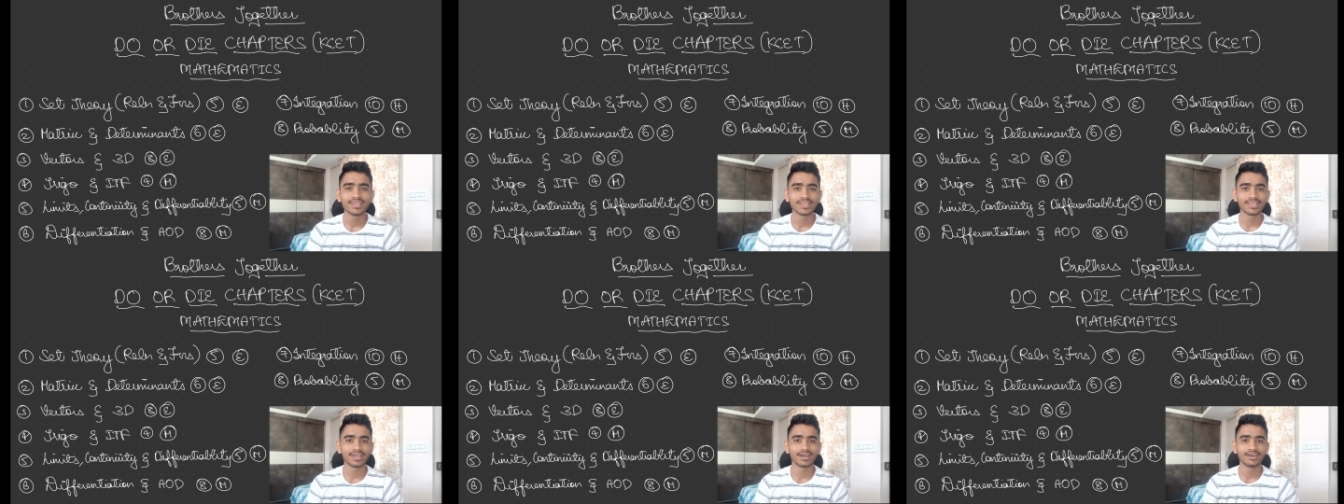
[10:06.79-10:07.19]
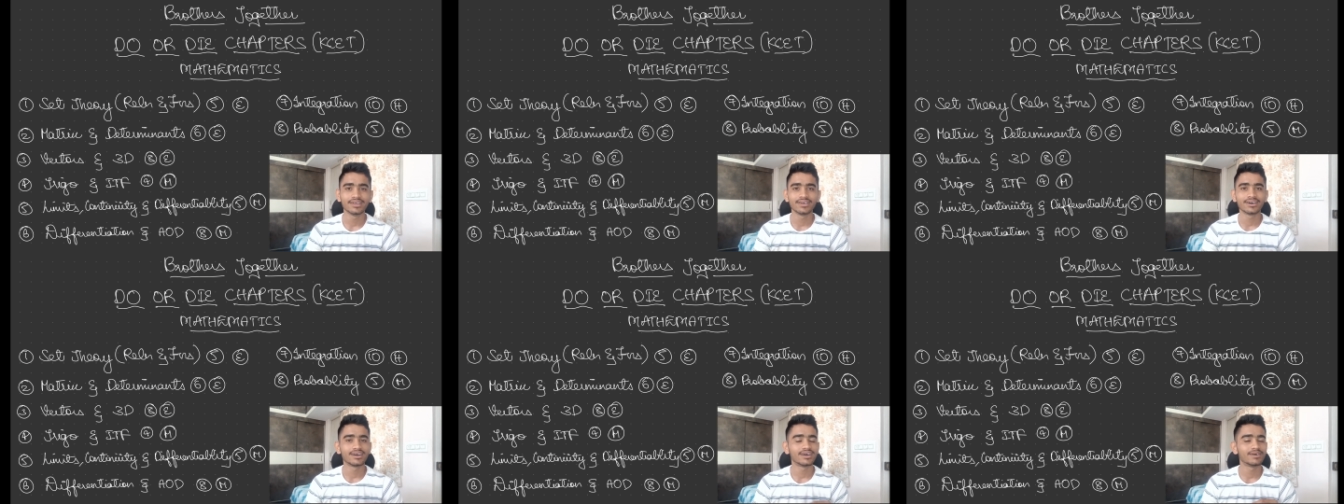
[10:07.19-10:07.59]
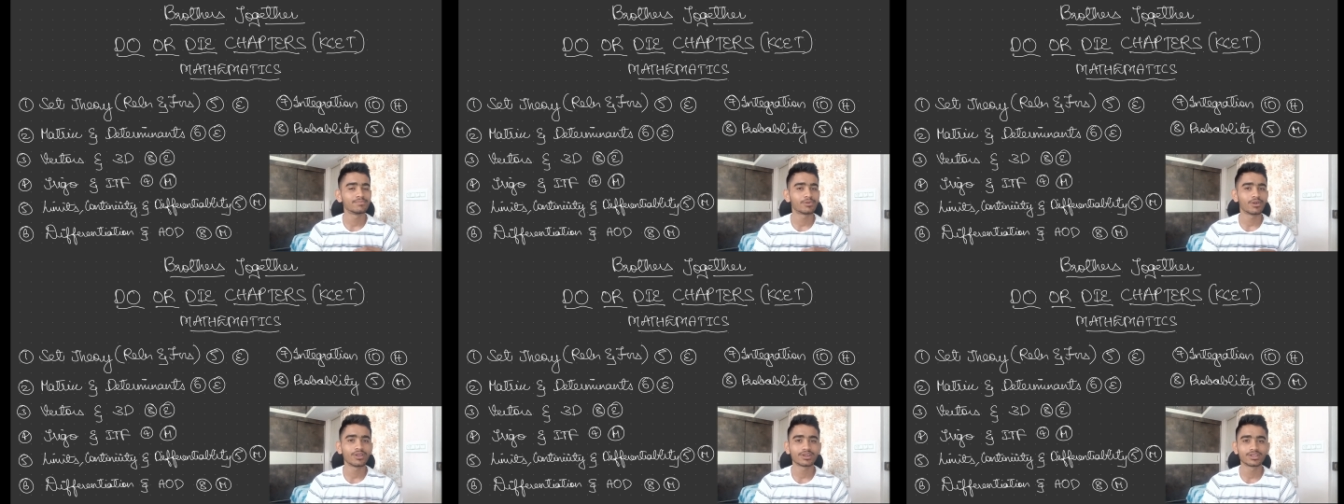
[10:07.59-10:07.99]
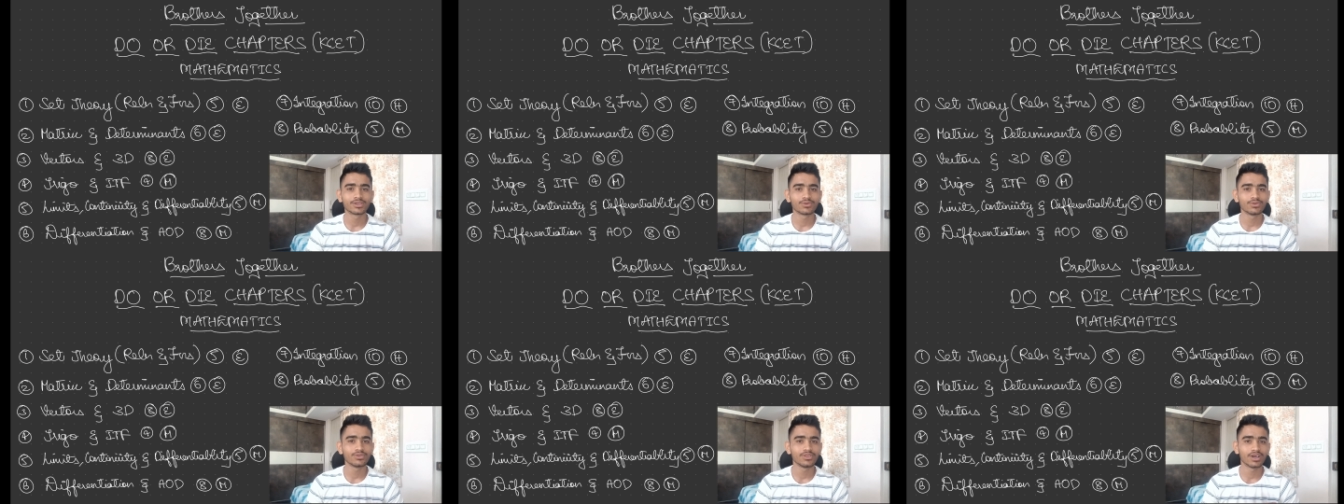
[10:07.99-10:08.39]
yeah uh, product
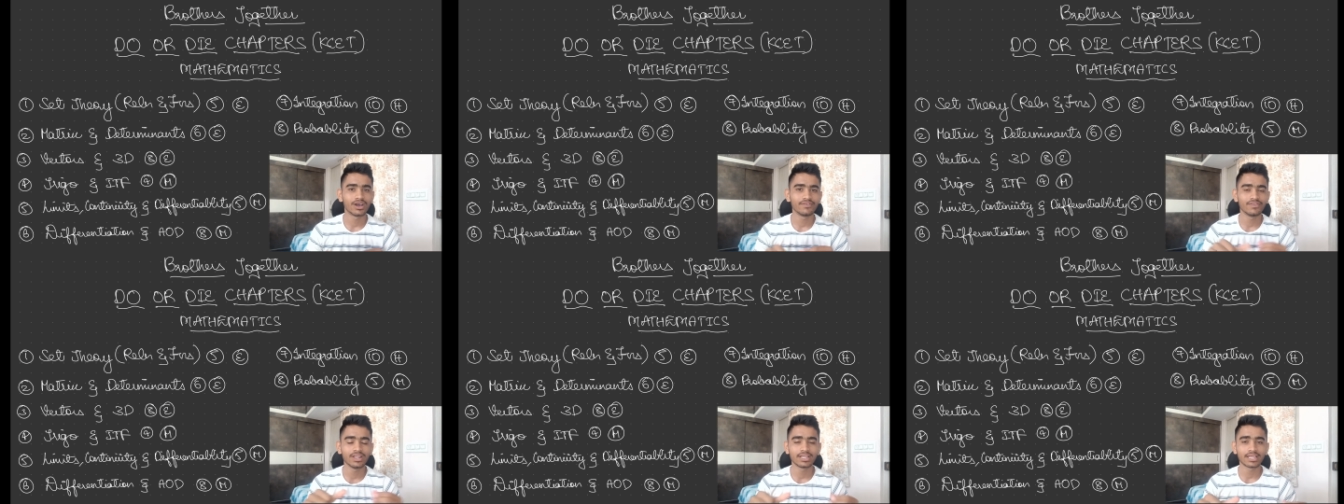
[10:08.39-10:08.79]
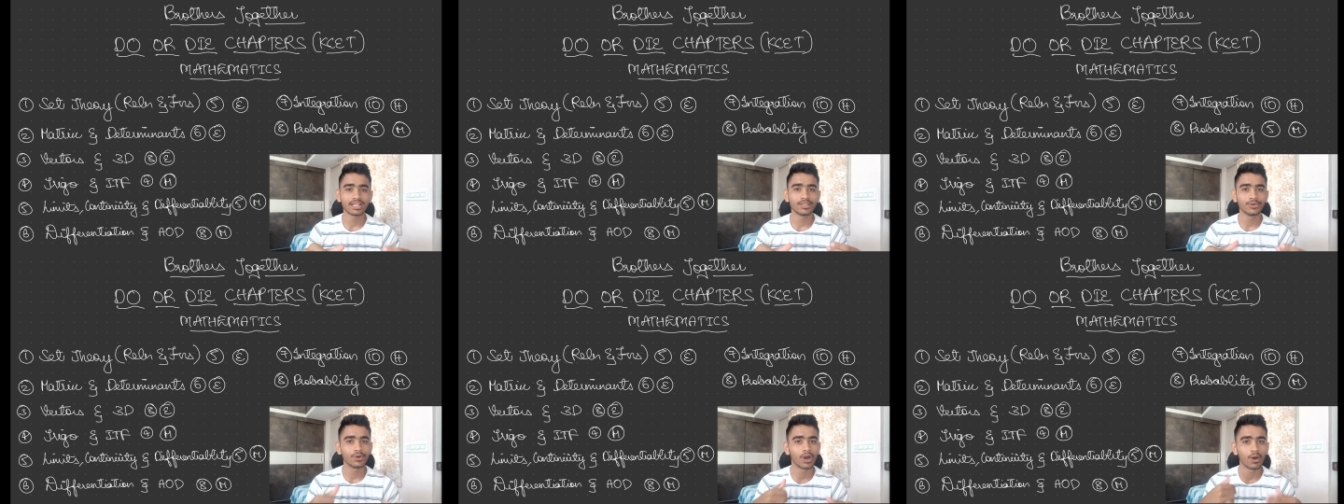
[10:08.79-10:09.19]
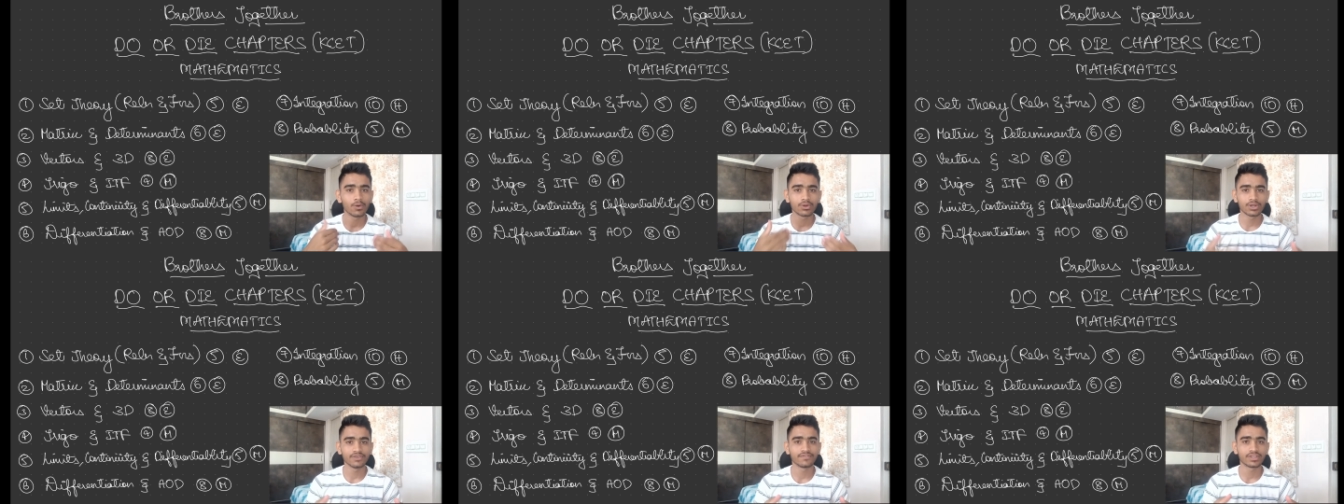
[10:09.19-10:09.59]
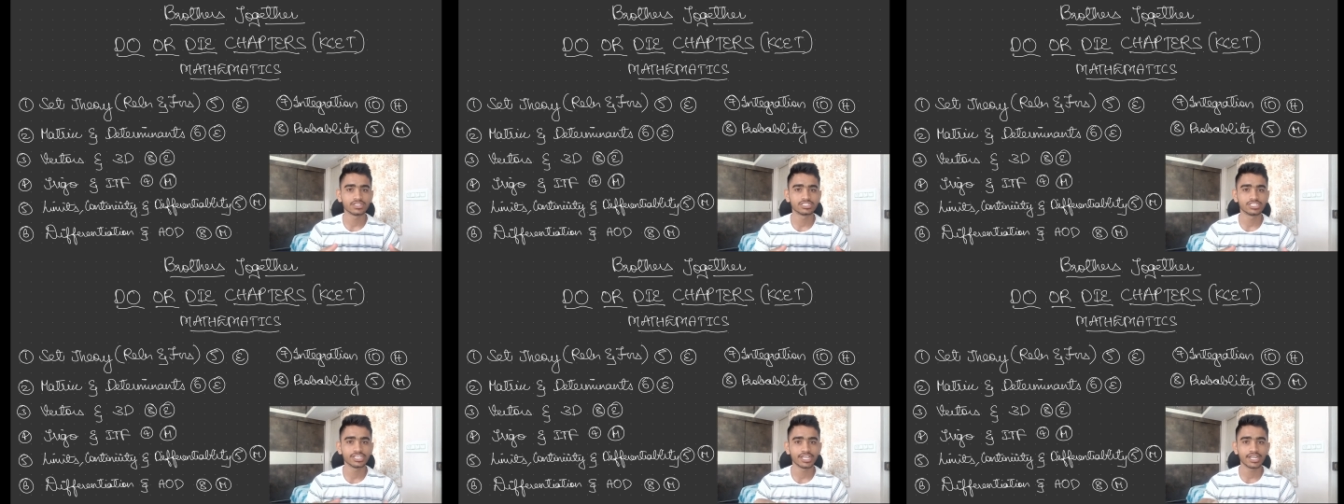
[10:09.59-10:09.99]
rule uh, will tell you how to
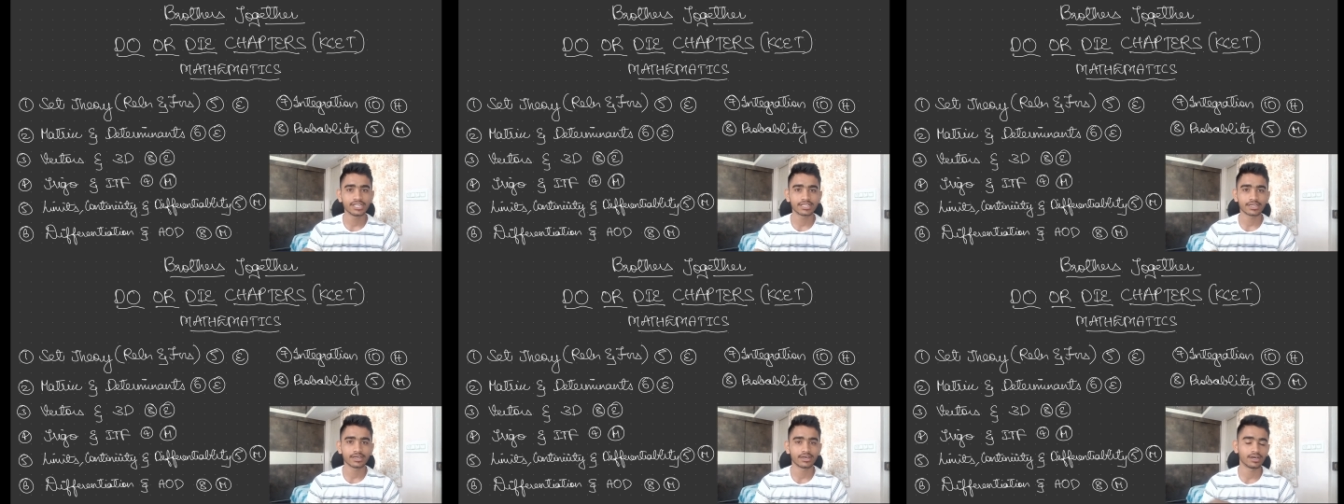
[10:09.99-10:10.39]
differentiate